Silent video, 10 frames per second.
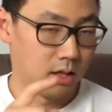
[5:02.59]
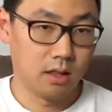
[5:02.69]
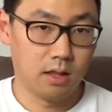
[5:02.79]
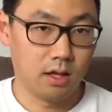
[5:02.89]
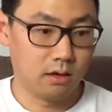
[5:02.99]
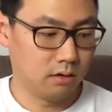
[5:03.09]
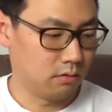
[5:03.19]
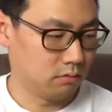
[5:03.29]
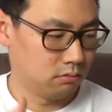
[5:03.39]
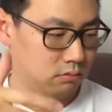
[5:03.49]
Then
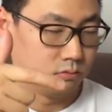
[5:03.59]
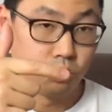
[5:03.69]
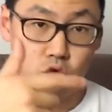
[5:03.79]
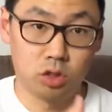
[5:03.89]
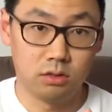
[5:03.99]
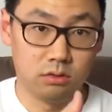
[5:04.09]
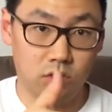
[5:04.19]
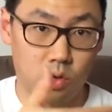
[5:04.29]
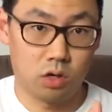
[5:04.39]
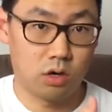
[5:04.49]
drill your